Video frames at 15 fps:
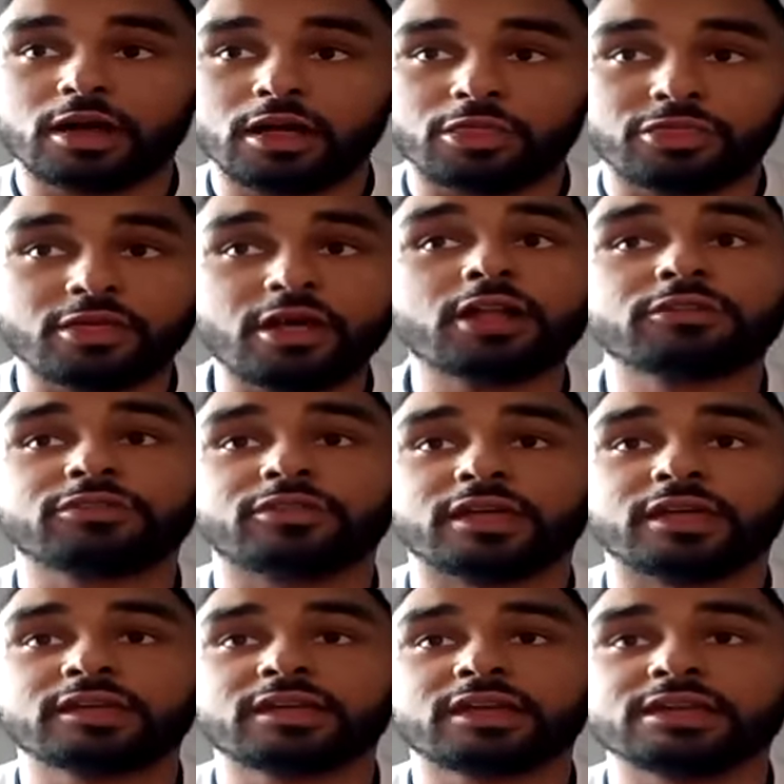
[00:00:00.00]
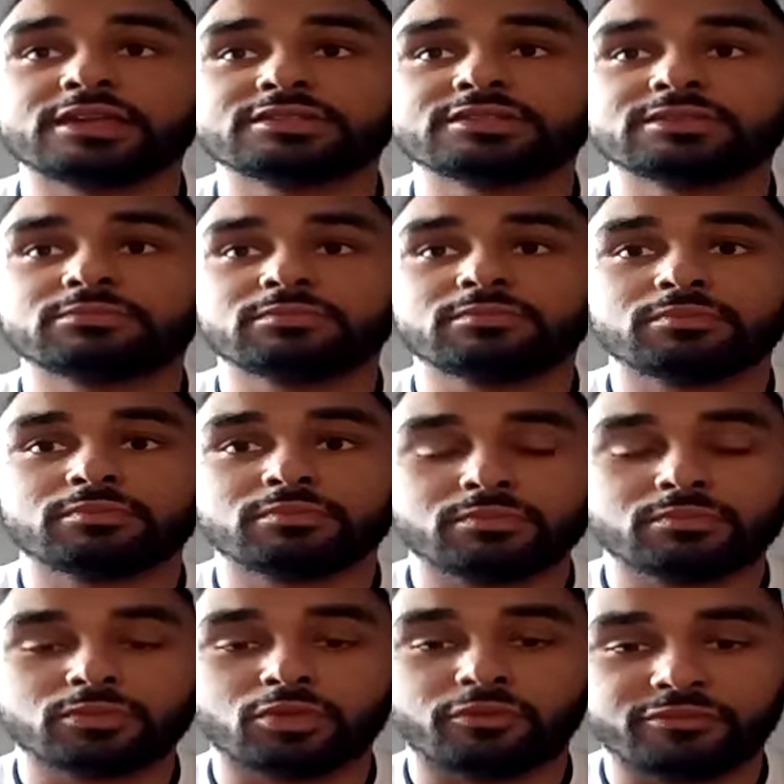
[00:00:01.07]
A third thing is
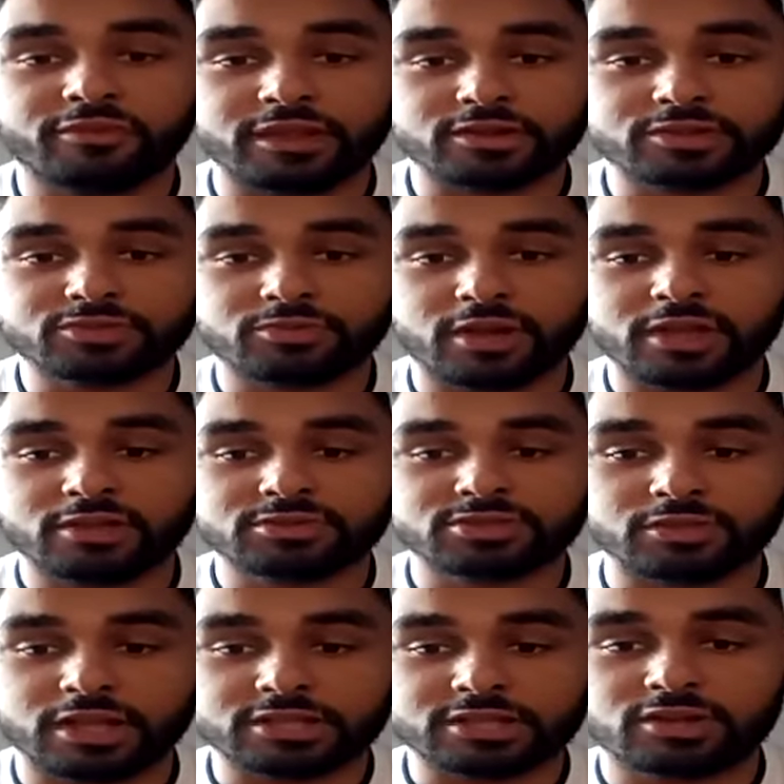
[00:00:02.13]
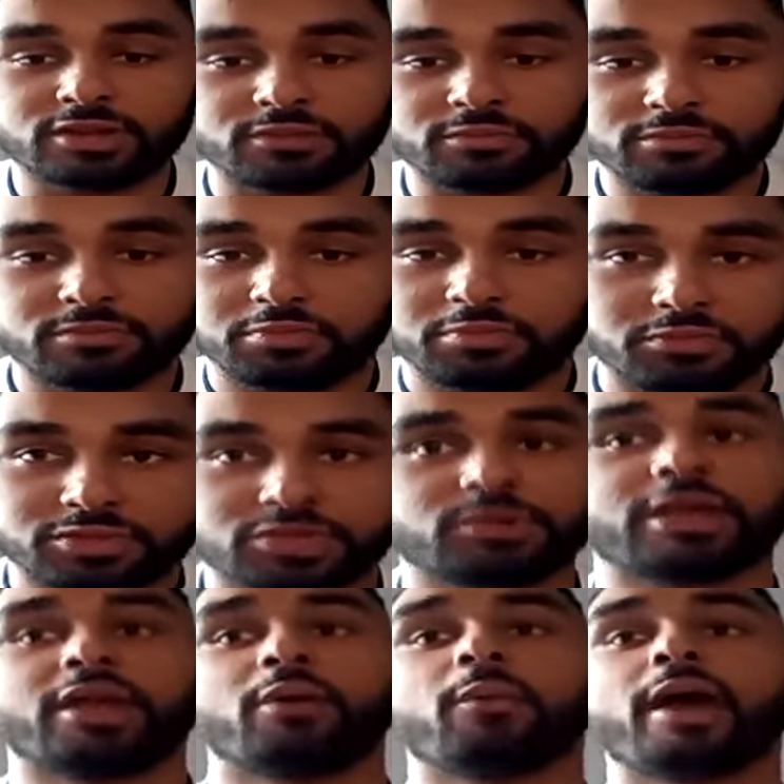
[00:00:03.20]
your fitness, right? So that's going to
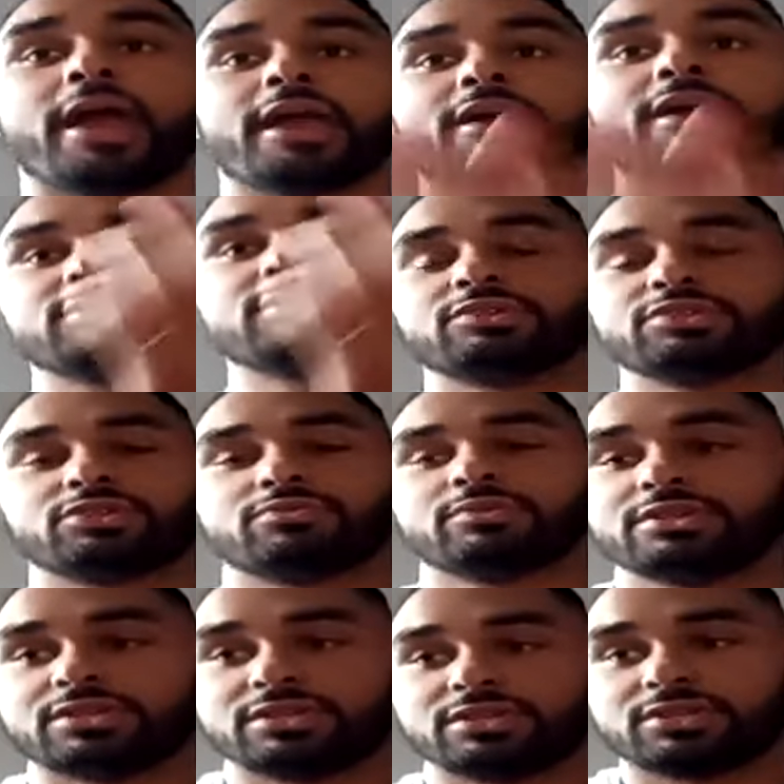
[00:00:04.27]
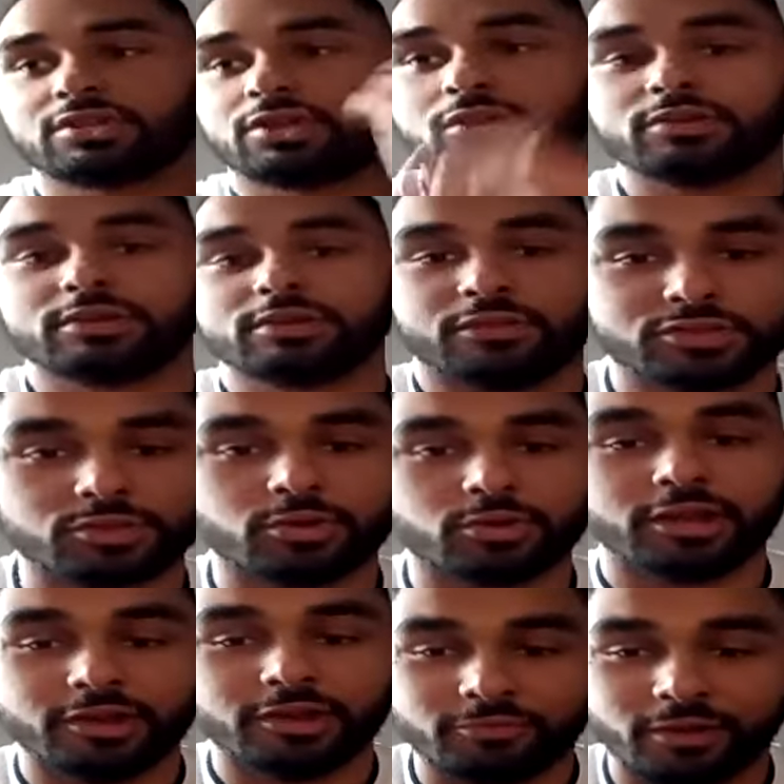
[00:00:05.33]
straight away, as soon as you're injured, it's going to go down the
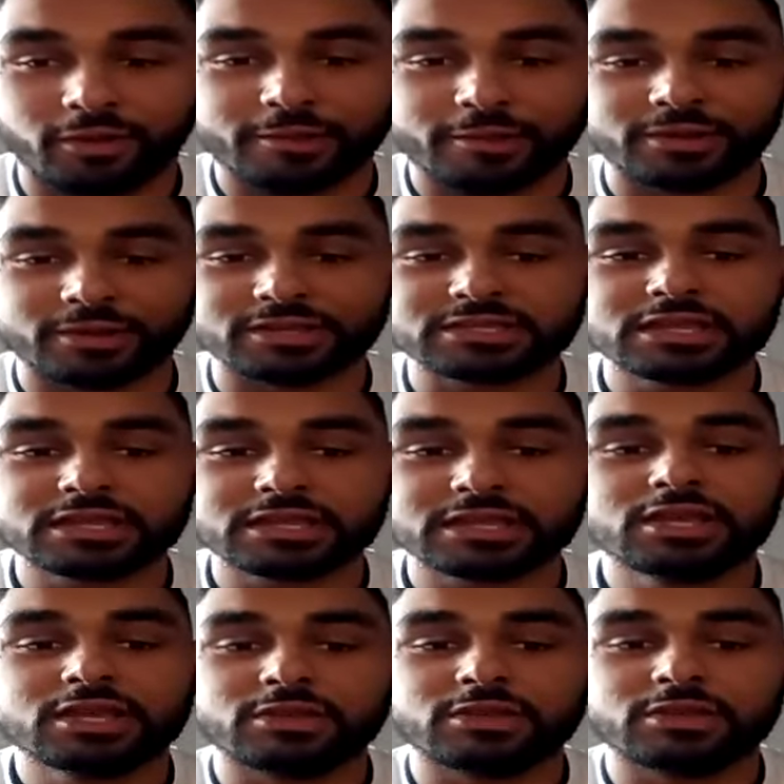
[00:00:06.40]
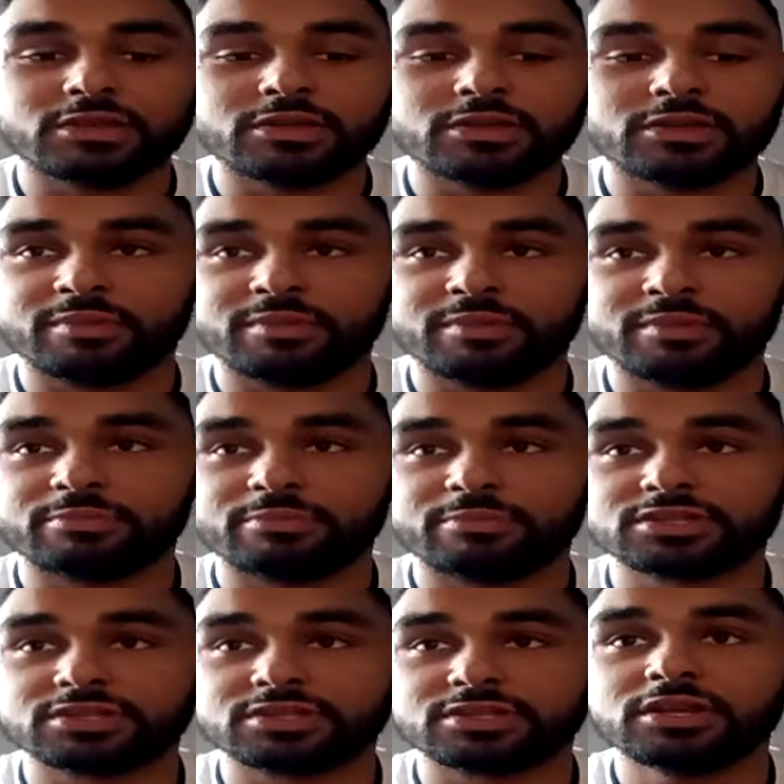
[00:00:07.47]
toilet, right? Because you haven't been able
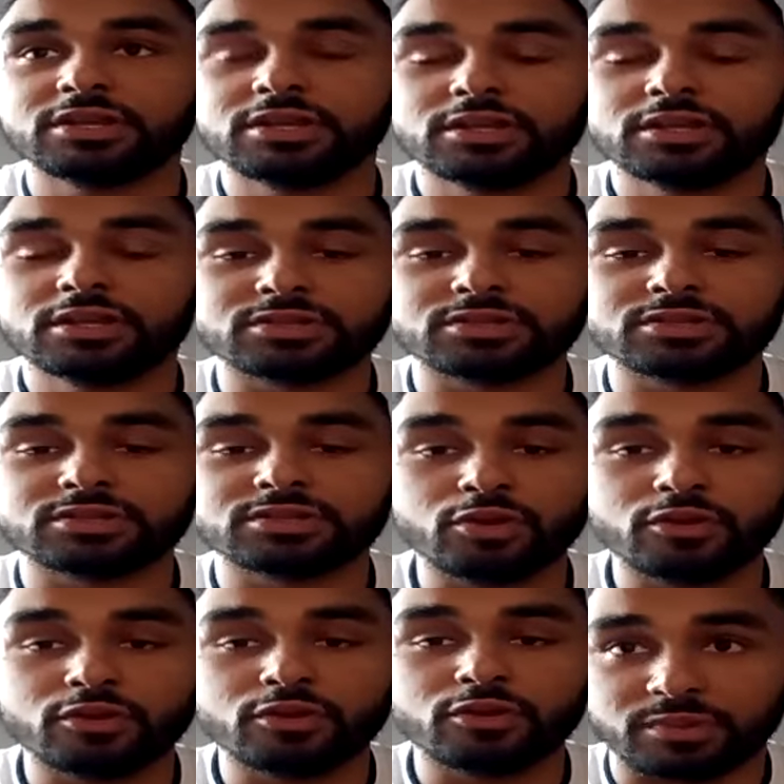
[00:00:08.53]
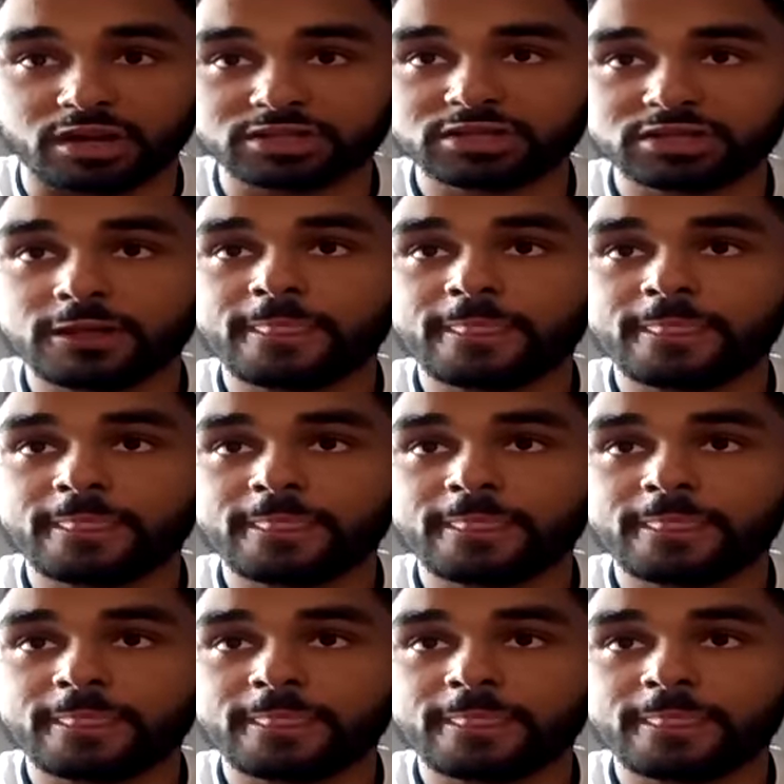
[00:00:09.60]
to move as much.